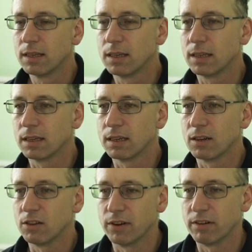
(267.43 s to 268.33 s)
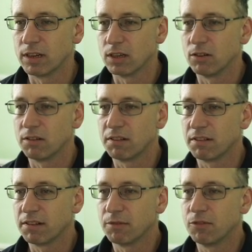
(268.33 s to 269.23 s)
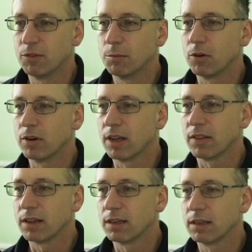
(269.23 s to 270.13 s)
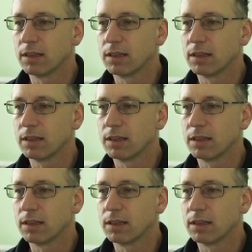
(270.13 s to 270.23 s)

And a load of error codes of some form or another.